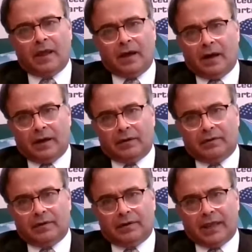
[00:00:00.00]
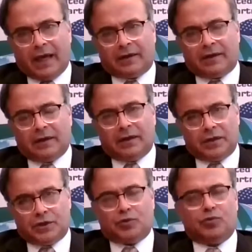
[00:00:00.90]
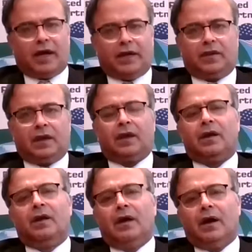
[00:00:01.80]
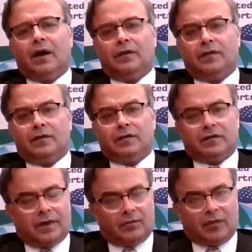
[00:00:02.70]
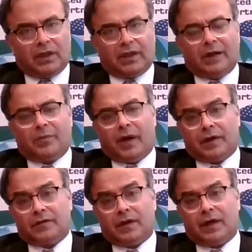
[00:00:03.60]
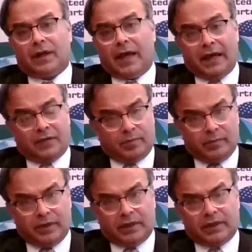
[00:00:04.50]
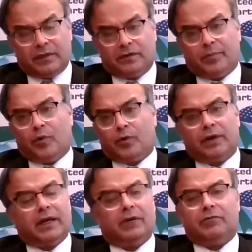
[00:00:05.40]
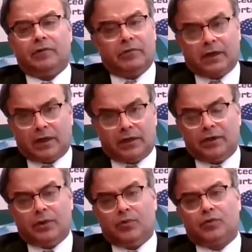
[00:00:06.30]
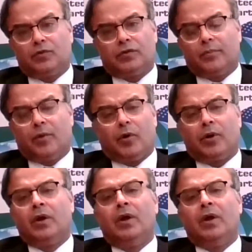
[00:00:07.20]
that issue, I think this is something that Pakistan has publicly supported, and we will continue to support.